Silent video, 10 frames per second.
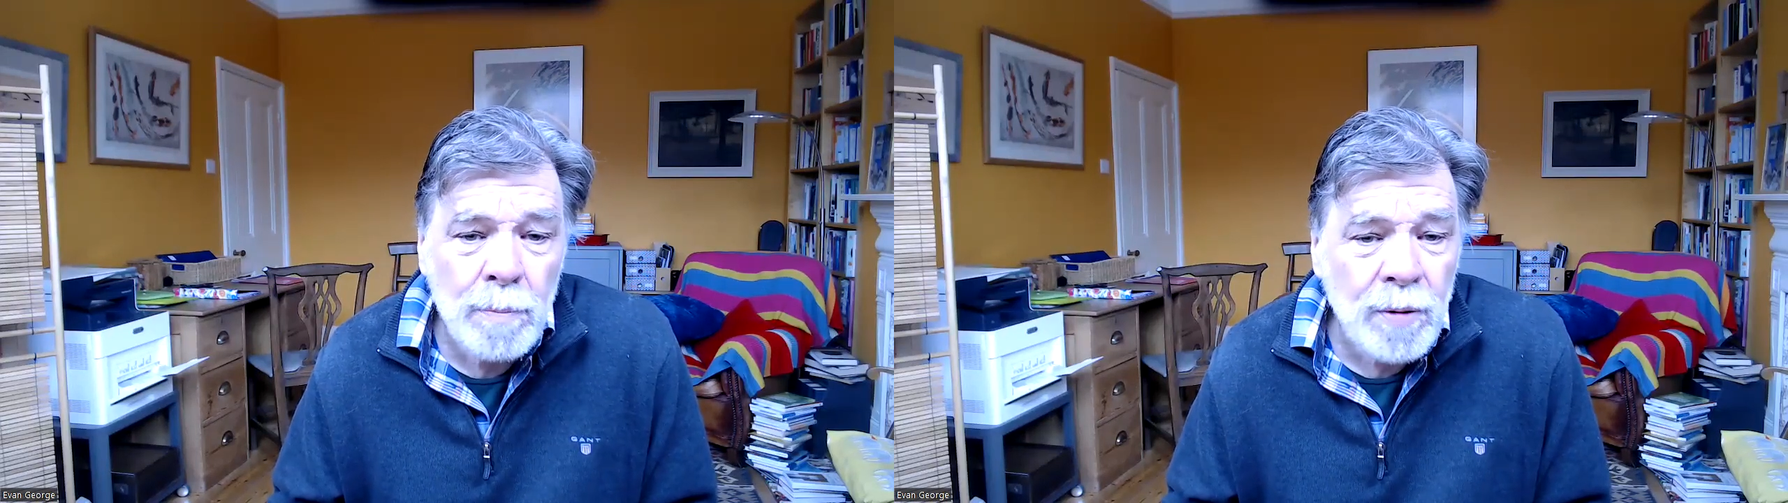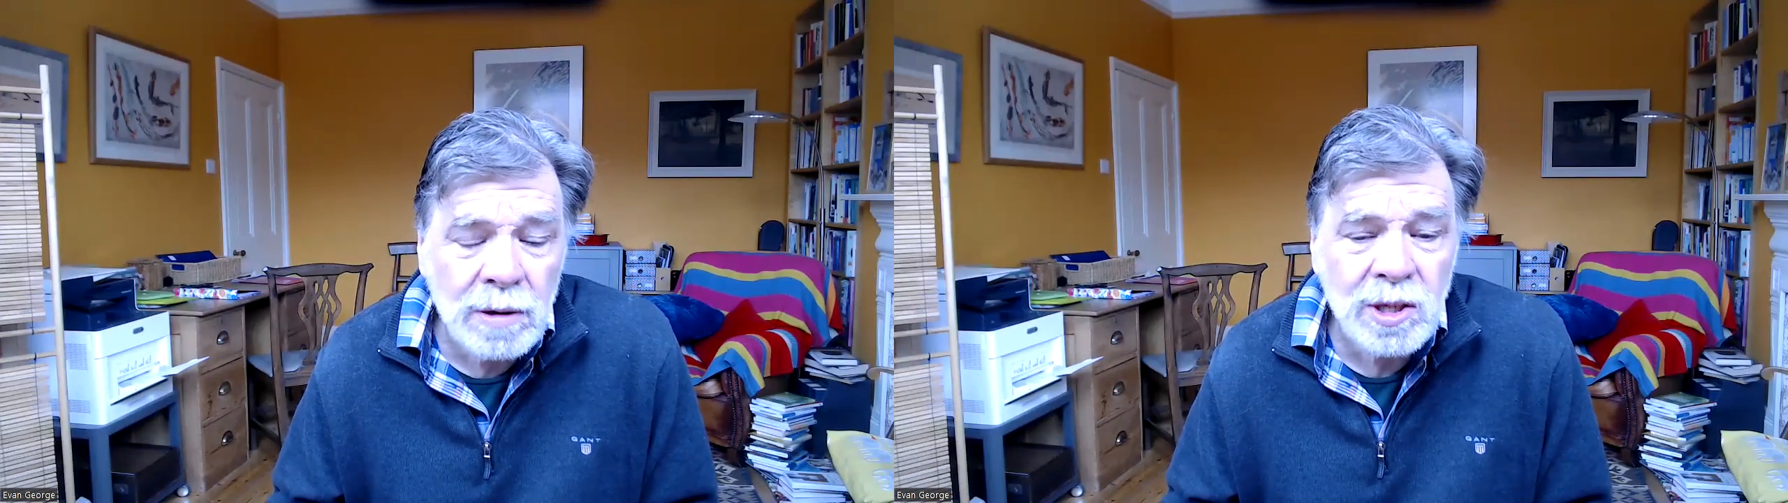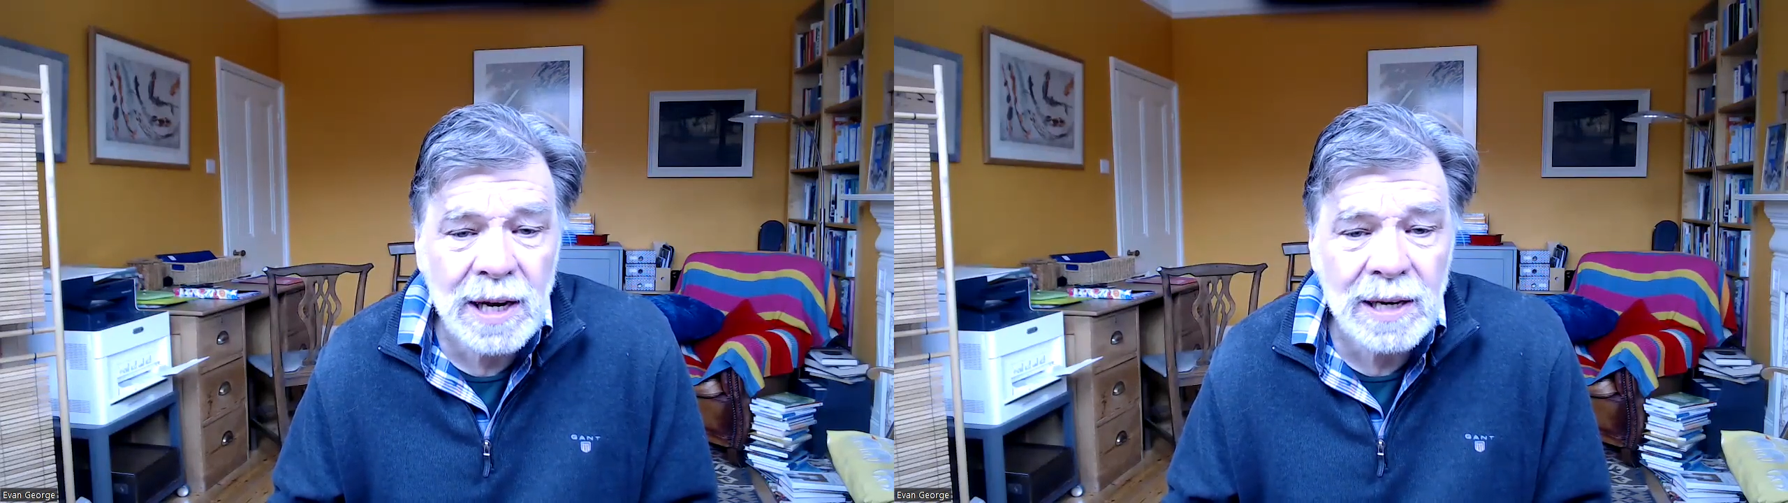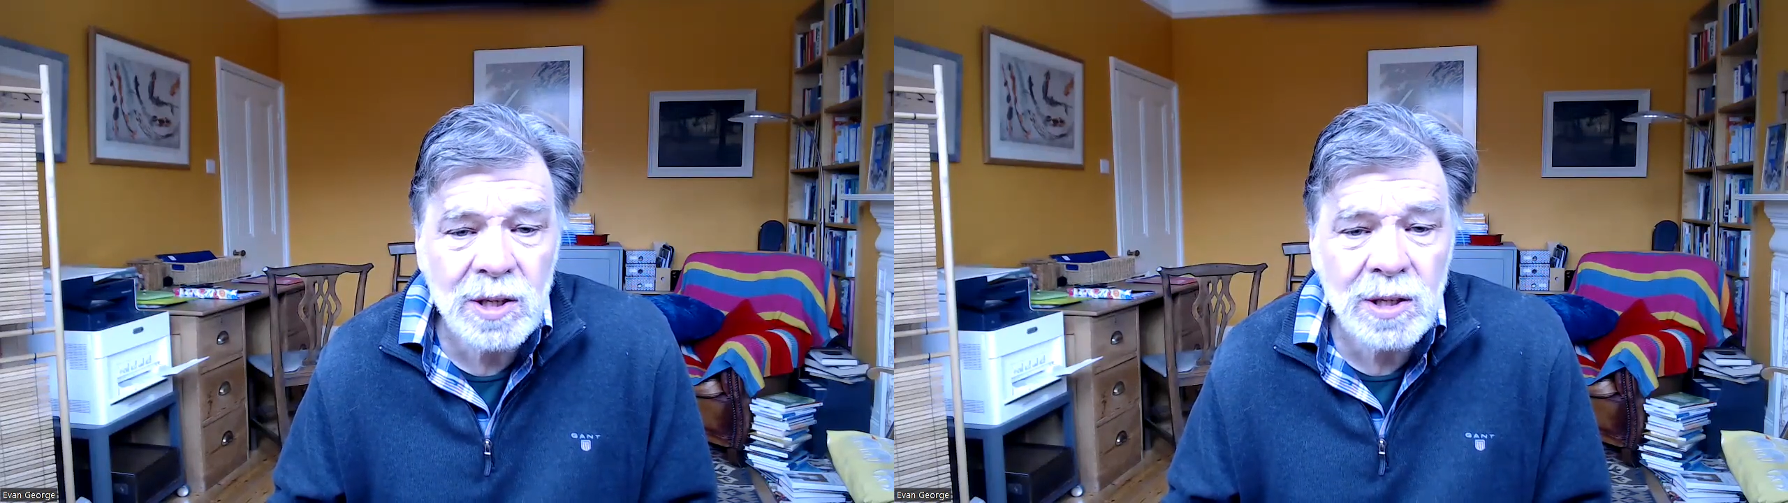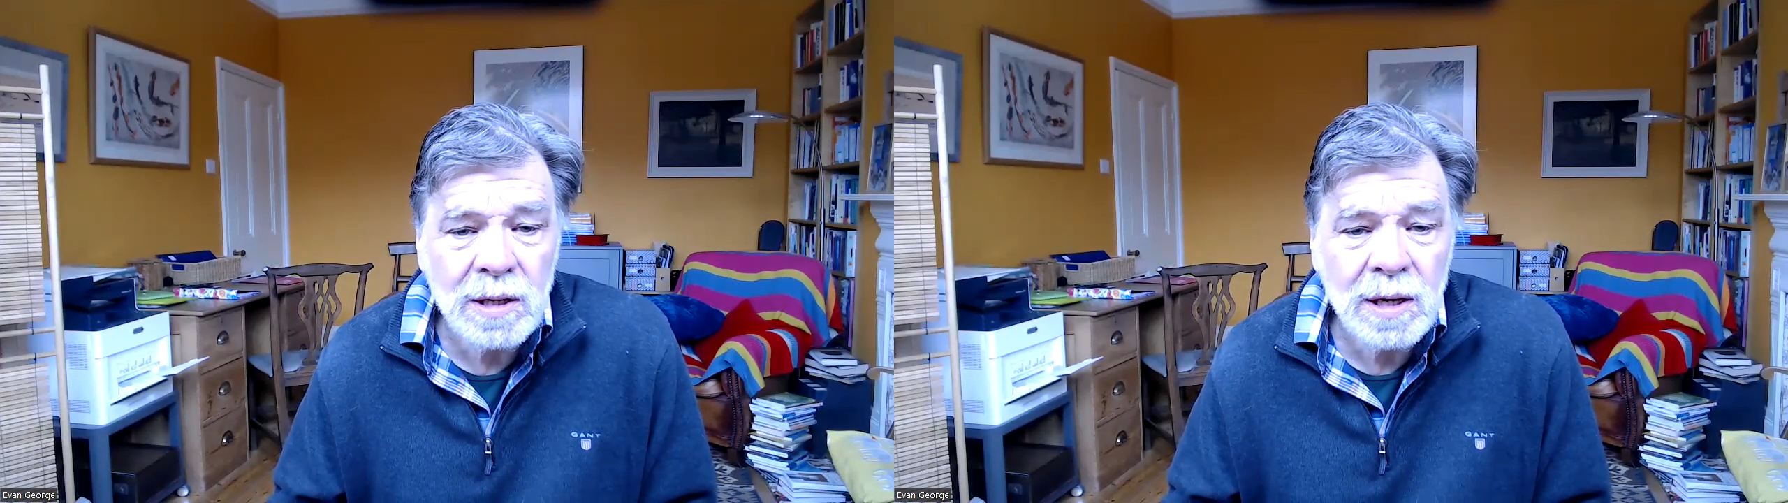
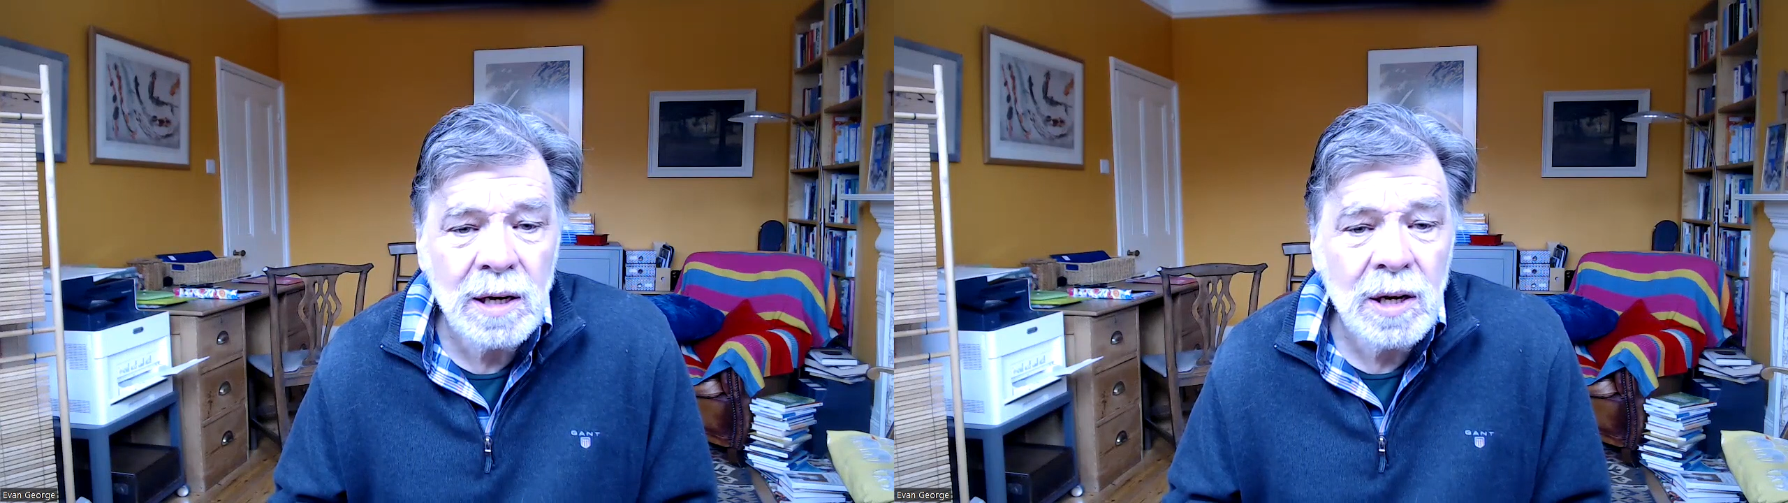process.